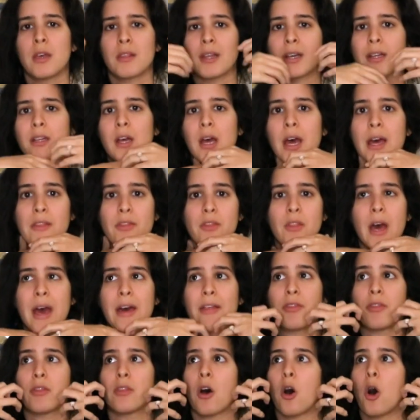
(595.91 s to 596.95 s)

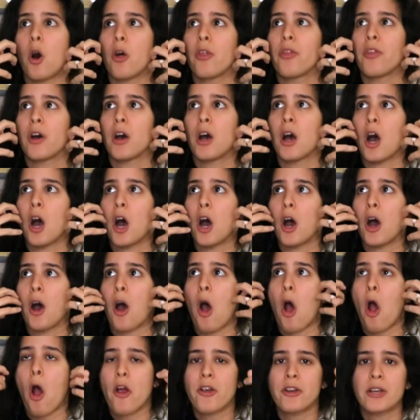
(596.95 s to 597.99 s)
and all the
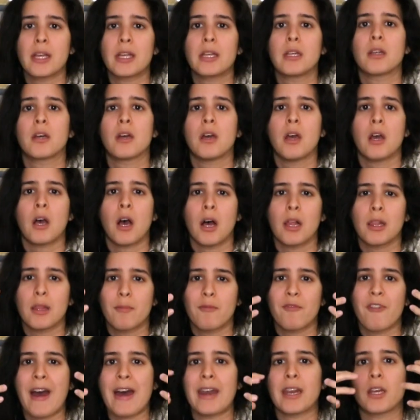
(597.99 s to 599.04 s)
hardened
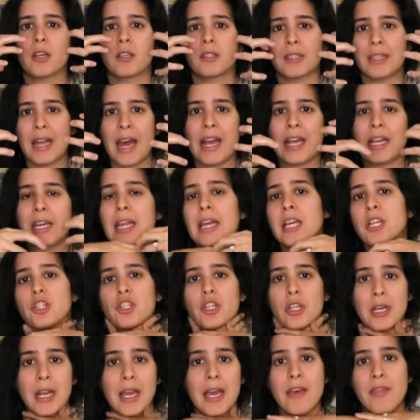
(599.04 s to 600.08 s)
lymphatic
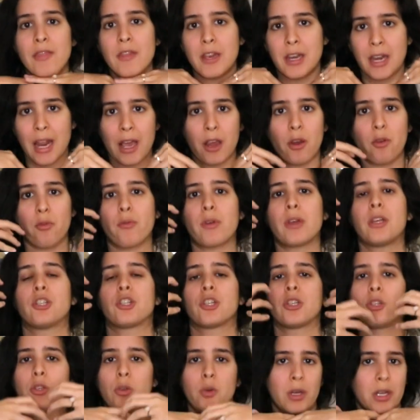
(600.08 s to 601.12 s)
stagnation in the neck
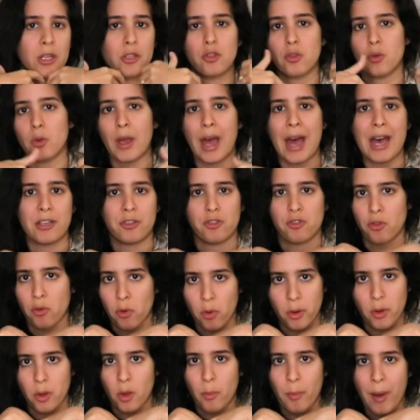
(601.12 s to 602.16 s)
region. You can do castor
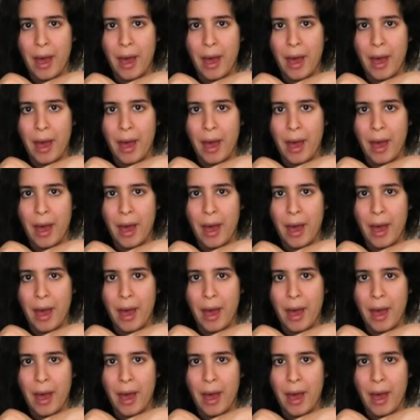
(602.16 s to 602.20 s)
oil